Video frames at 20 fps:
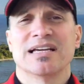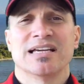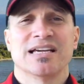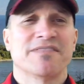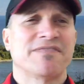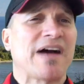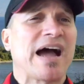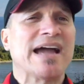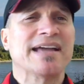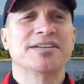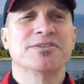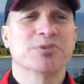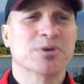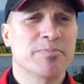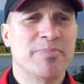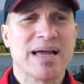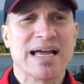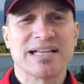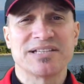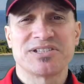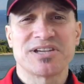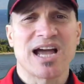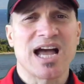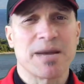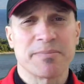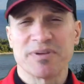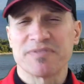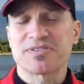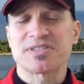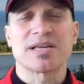if I do a bad
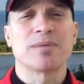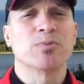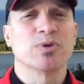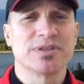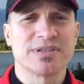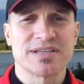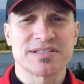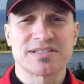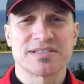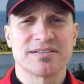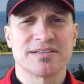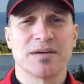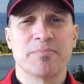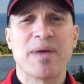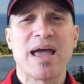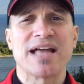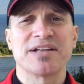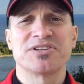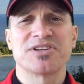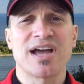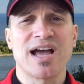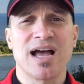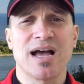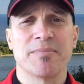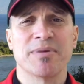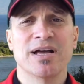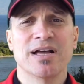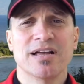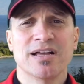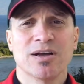job, if someone does a bad
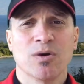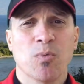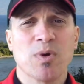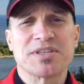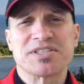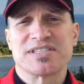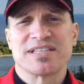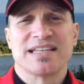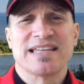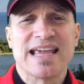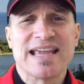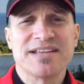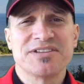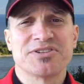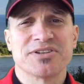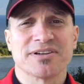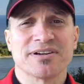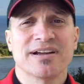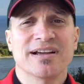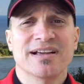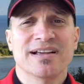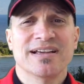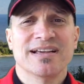job, what's the danger?